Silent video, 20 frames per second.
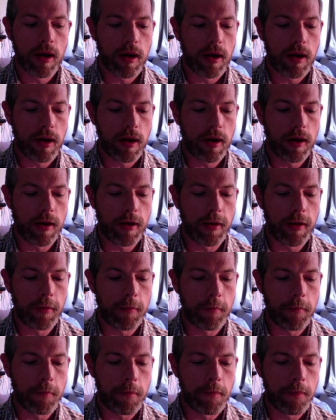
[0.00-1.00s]

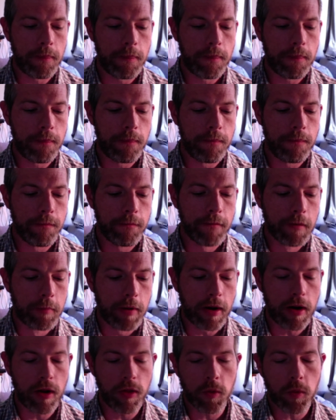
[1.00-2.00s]

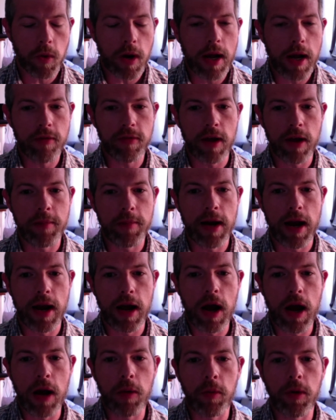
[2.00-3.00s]
But otherwise, I mean,
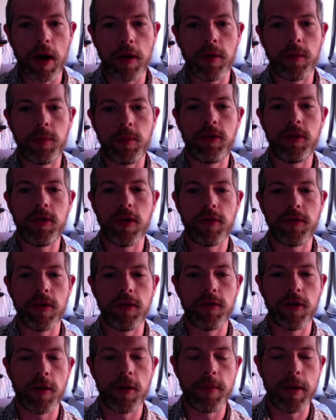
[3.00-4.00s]
I would just
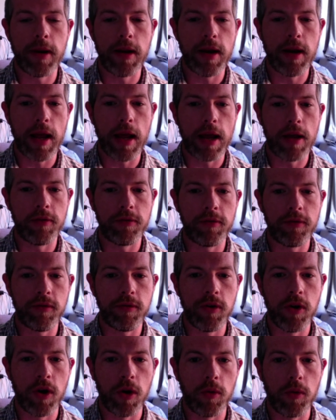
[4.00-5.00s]
interpret it as,
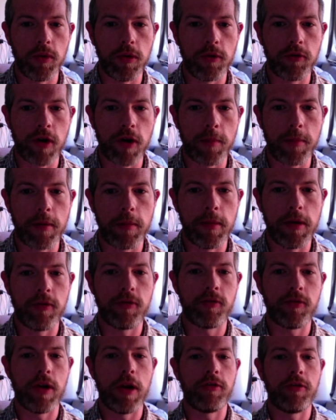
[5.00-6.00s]
the Trump
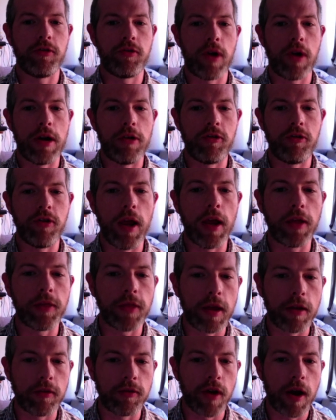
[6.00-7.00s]
administration trying to shake
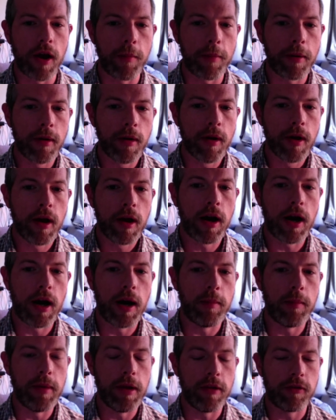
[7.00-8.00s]
things up.
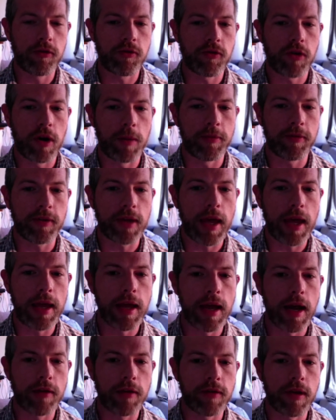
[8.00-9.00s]
It's Trump's
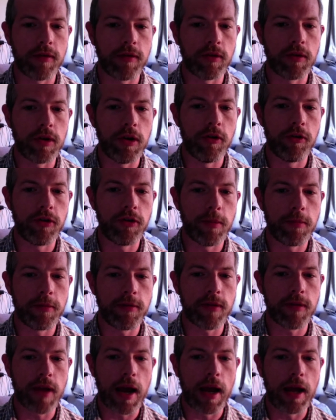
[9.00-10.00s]
chaos as a leadership
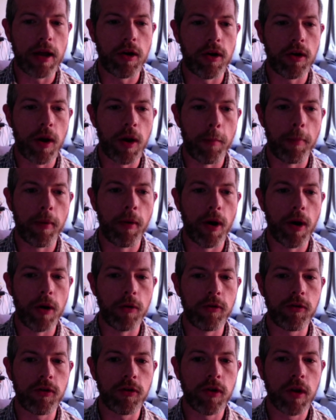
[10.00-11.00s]
style
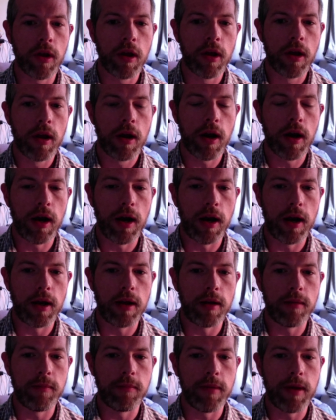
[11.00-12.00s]
approach.
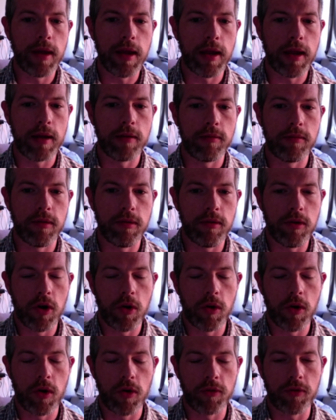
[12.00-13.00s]
And
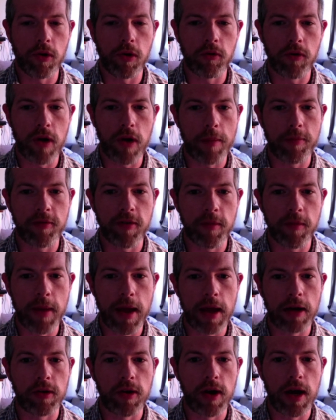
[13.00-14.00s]
it also grabs some
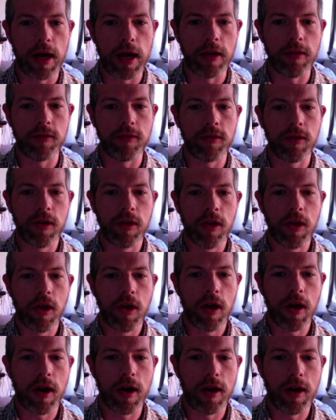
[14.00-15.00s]
headlines
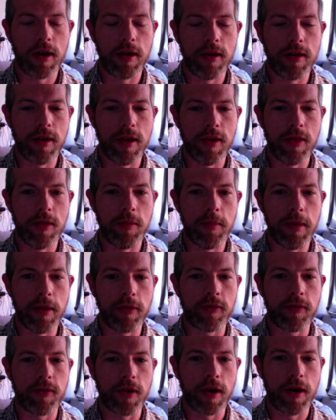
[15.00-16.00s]
in the
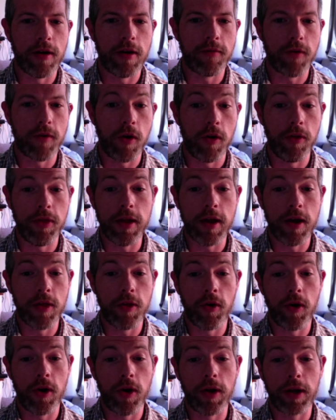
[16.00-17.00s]
midst of all the
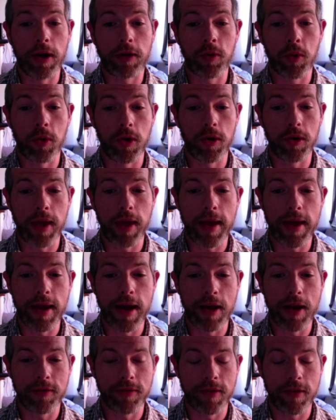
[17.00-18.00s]
other electoral
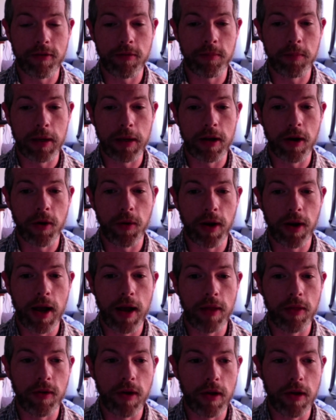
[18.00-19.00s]
chaos that's been going
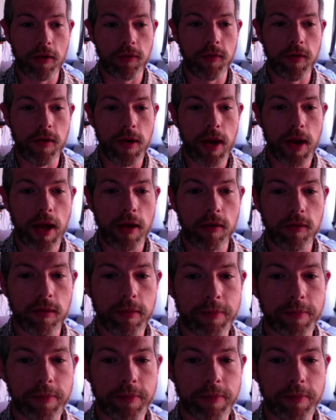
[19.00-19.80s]
on the last few days.